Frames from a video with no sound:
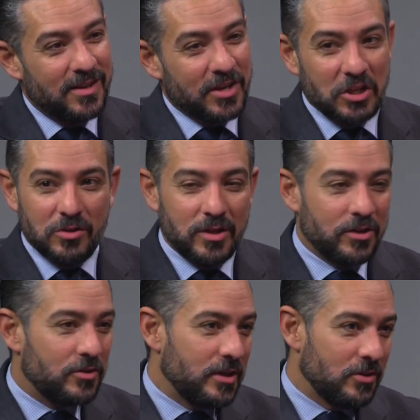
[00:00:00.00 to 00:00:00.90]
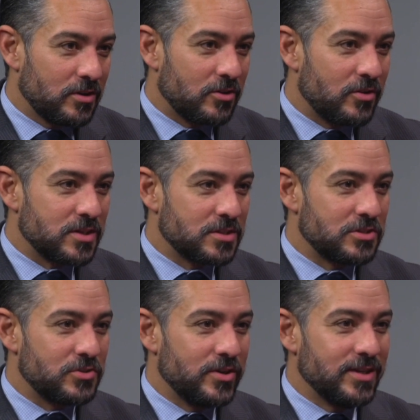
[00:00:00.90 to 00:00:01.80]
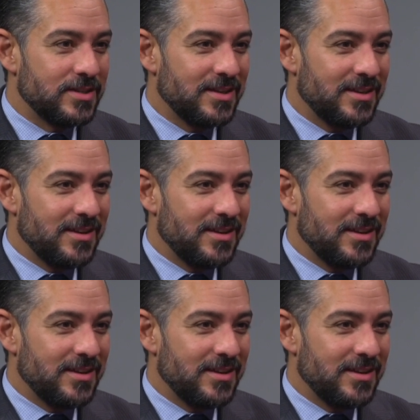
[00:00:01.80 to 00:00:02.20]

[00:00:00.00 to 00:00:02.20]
can literally look across the street